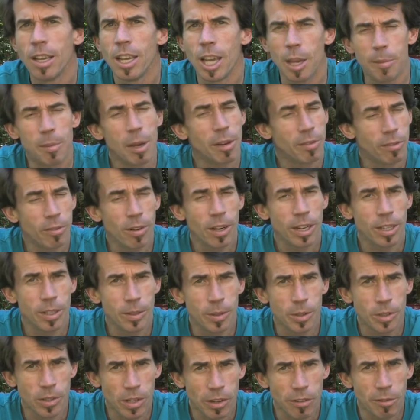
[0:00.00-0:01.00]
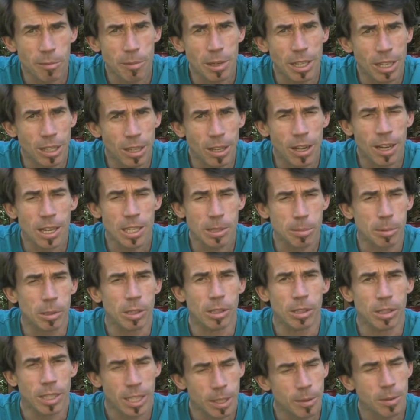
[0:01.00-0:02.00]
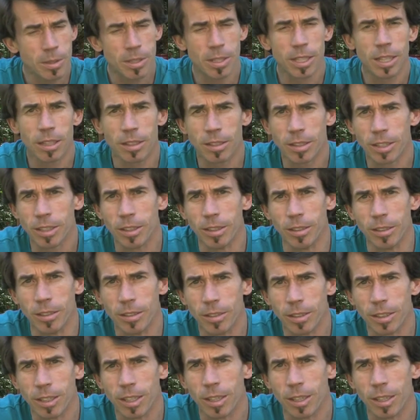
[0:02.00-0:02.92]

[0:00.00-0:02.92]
And my friend who had driven me to the hospital, he was there too.